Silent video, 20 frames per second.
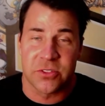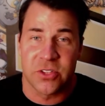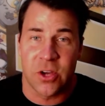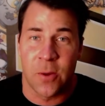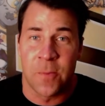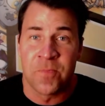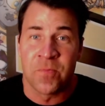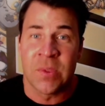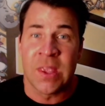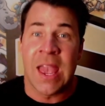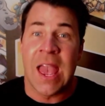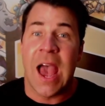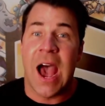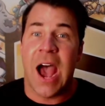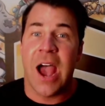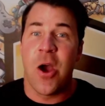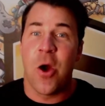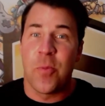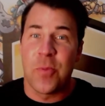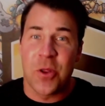So
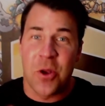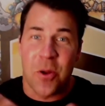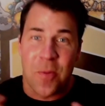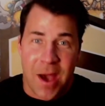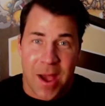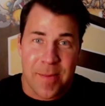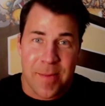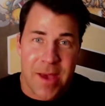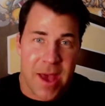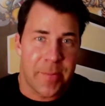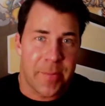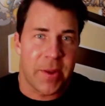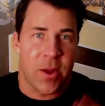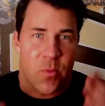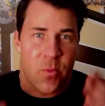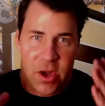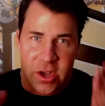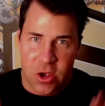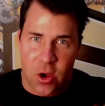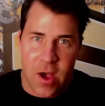I hope you don't mind that, but I
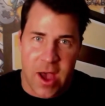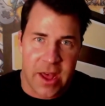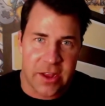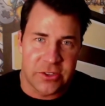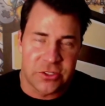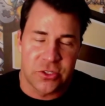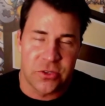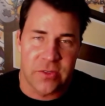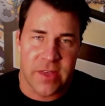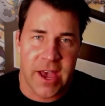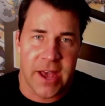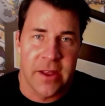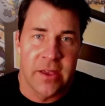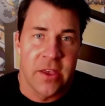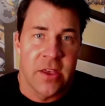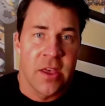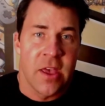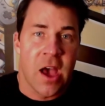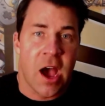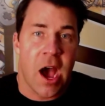wanted to go ahead and do that.
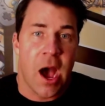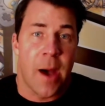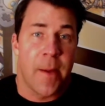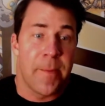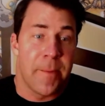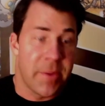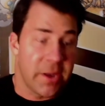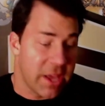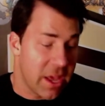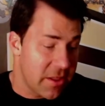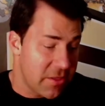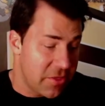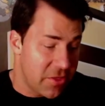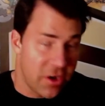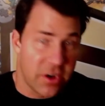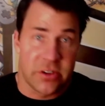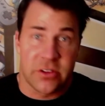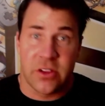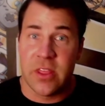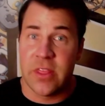But again,
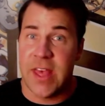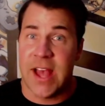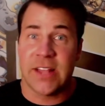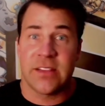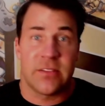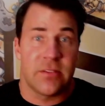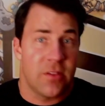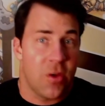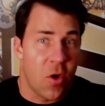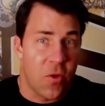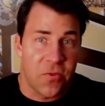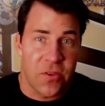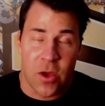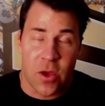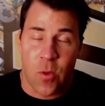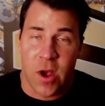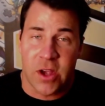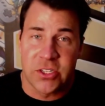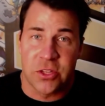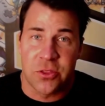hopefully
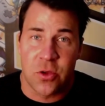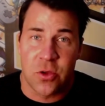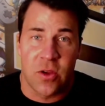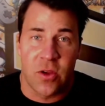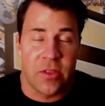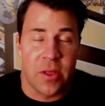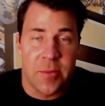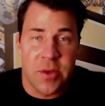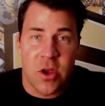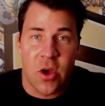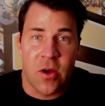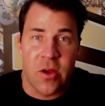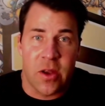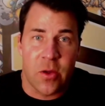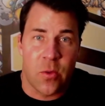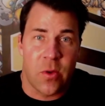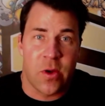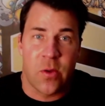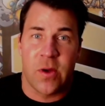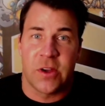that walks you through it. Let me know
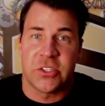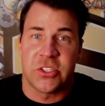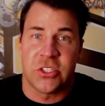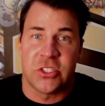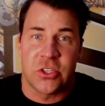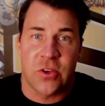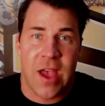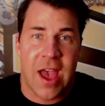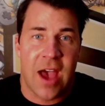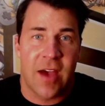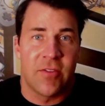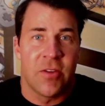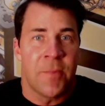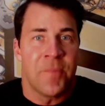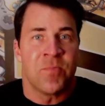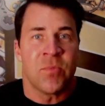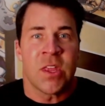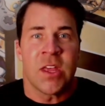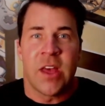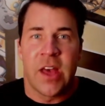what questions you have.
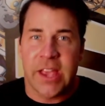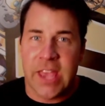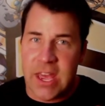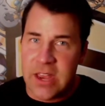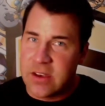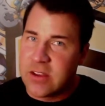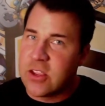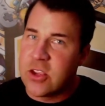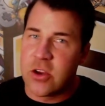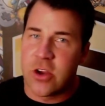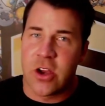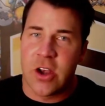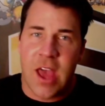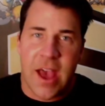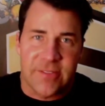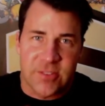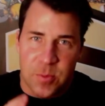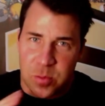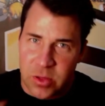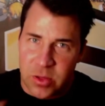Again, you're gonna
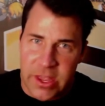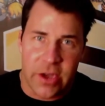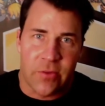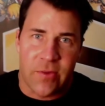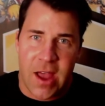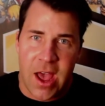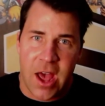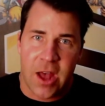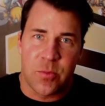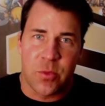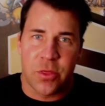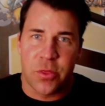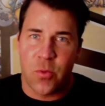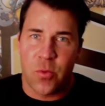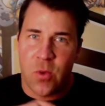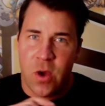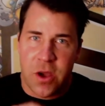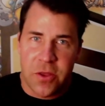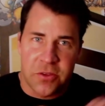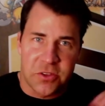have to play around with
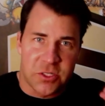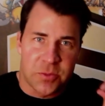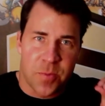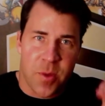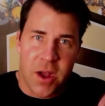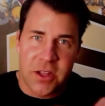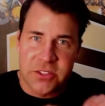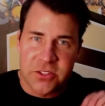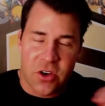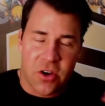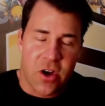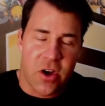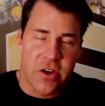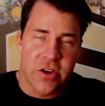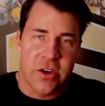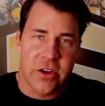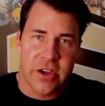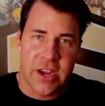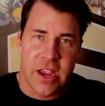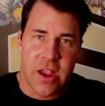where the spots are on
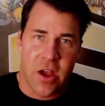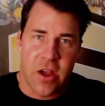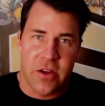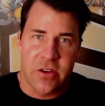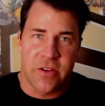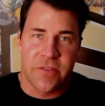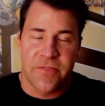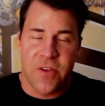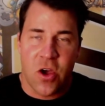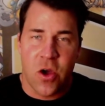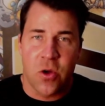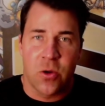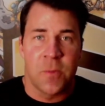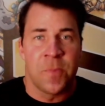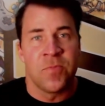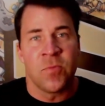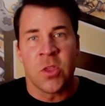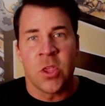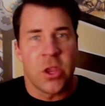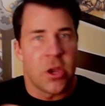your phone.
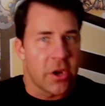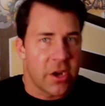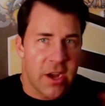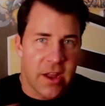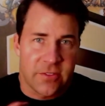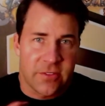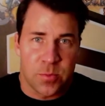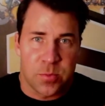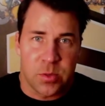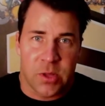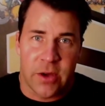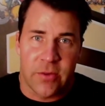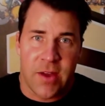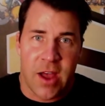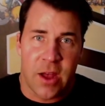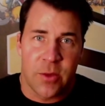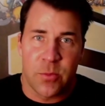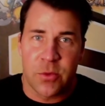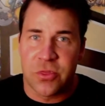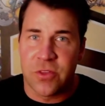You're gonna have to play
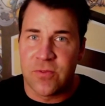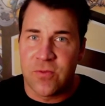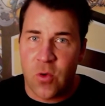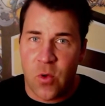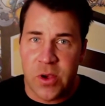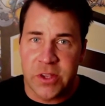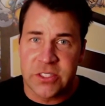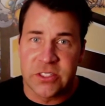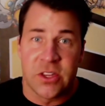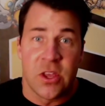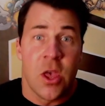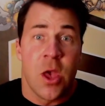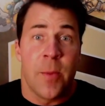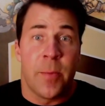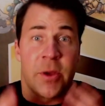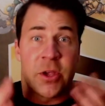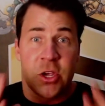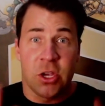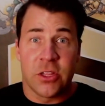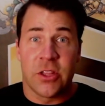around with the voice.
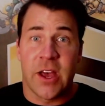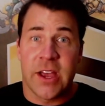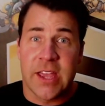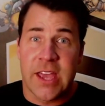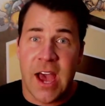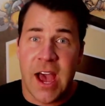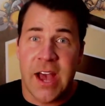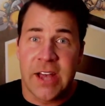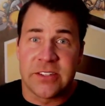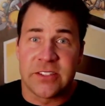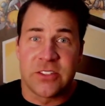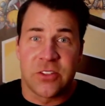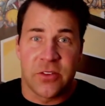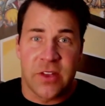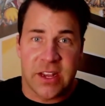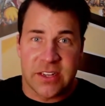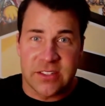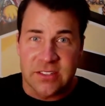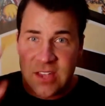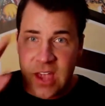But good luck, guys. Until
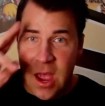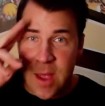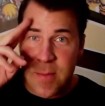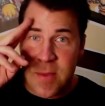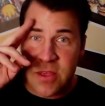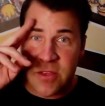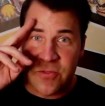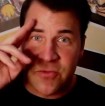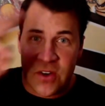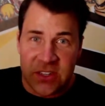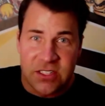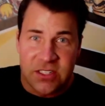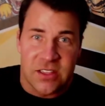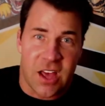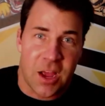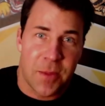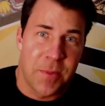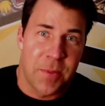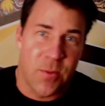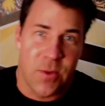next time, may the frenzy
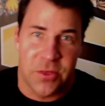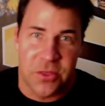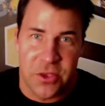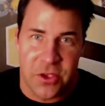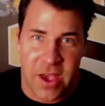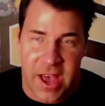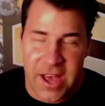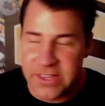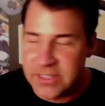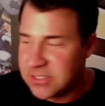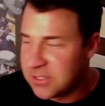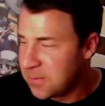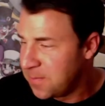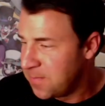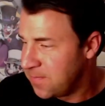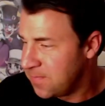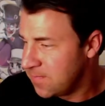luck be with you guys.